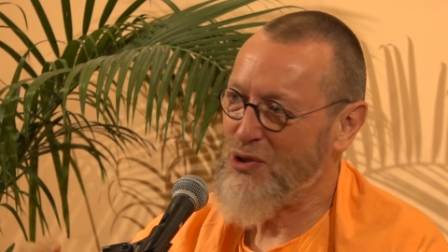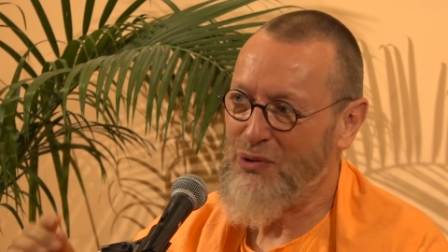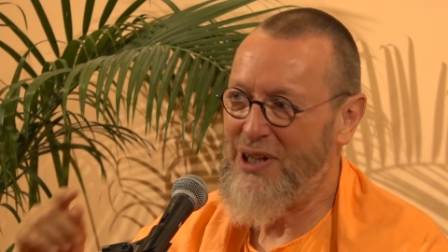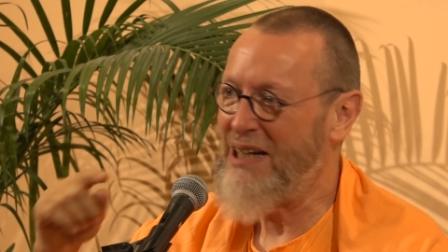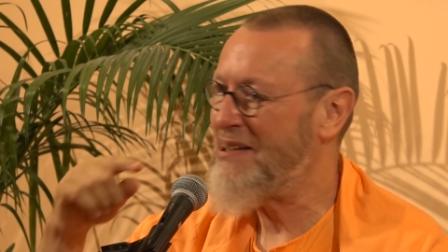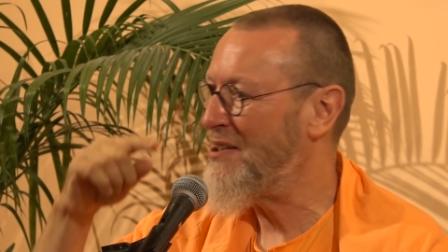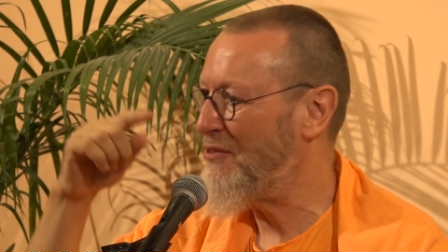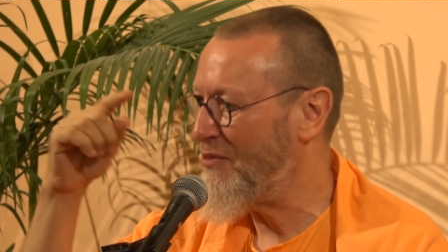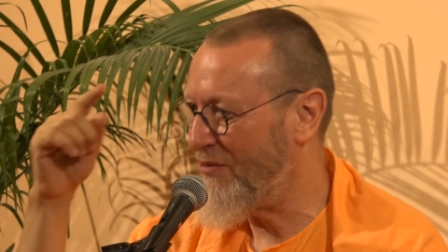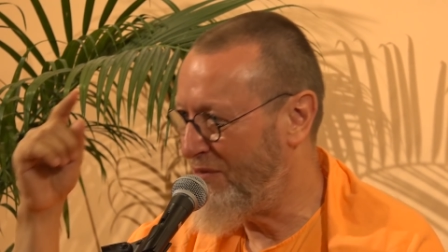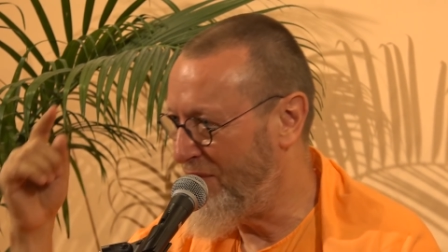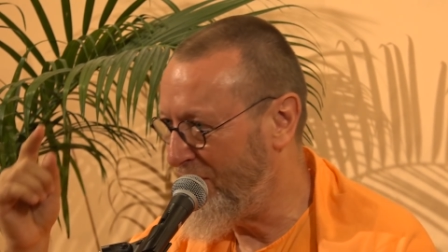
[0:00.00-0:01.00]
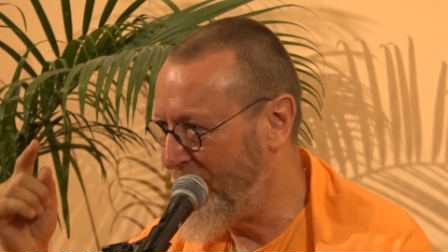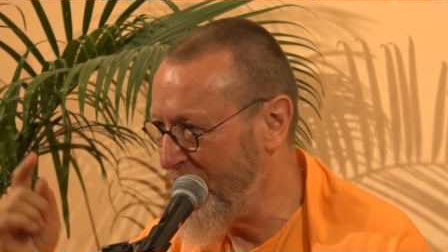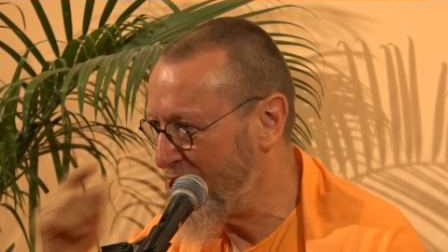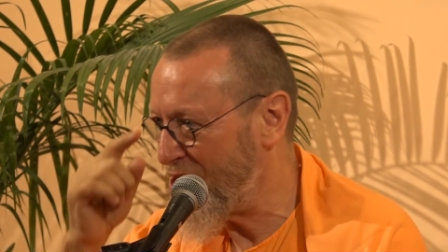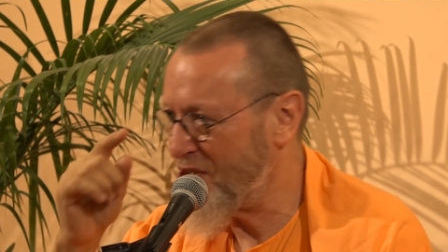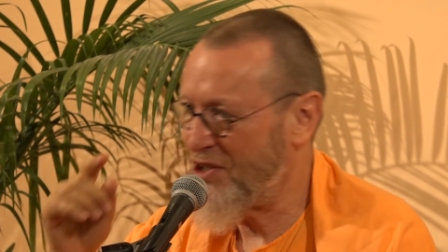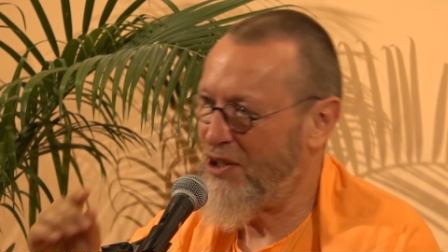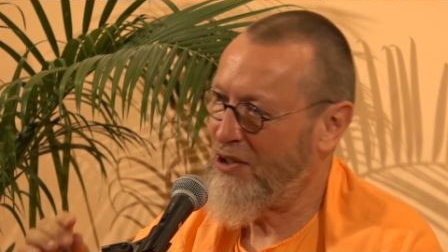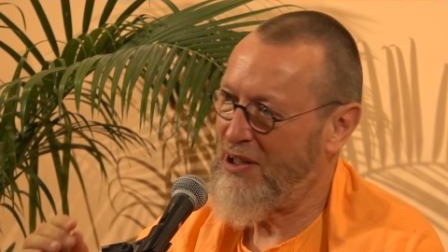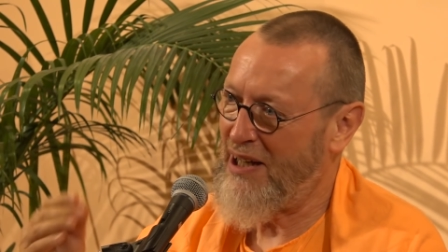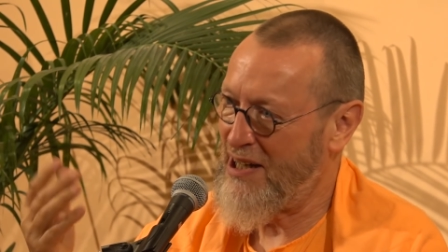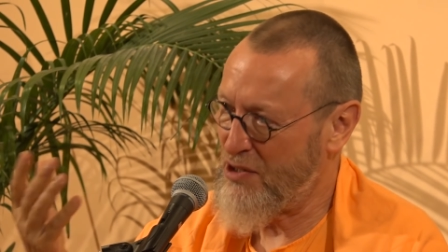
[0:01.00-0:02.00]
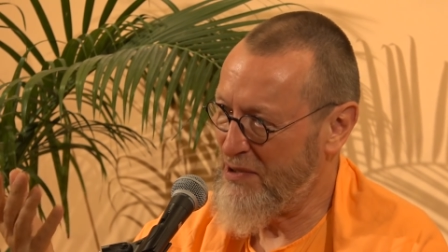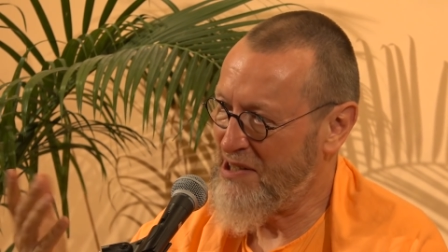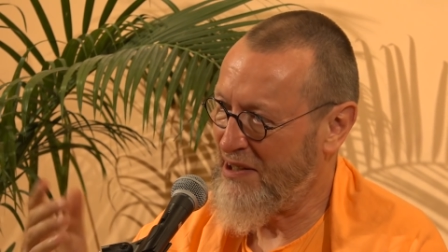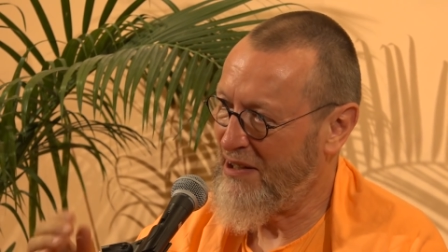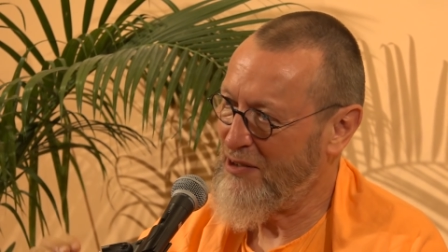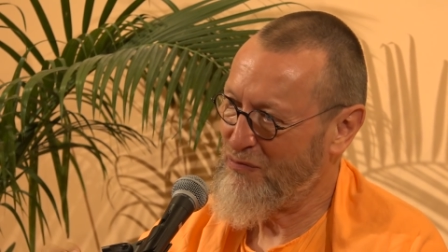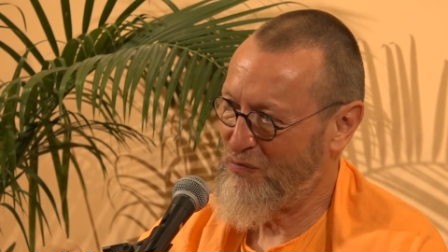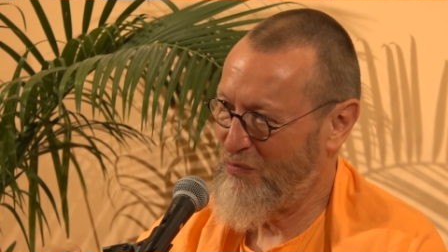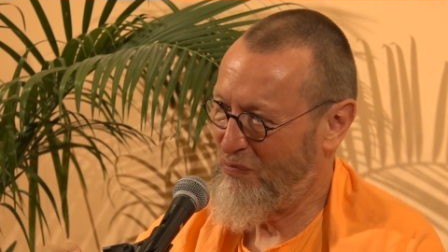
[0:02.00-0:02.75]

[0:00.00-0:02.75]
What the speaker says: So it's a vicious circle, as we say